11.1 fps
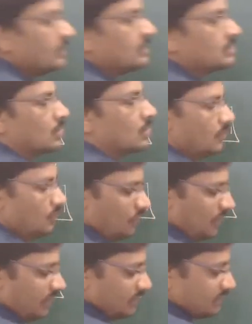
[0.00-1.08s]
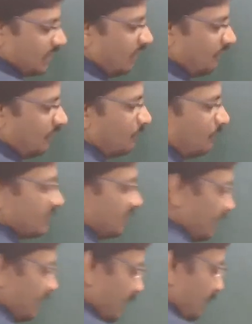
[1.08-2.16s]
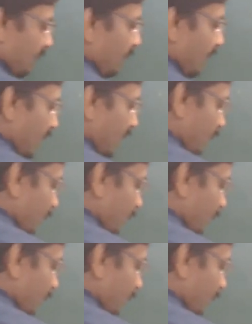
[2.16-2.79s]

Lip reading: So when it is alpha plus theta, and if you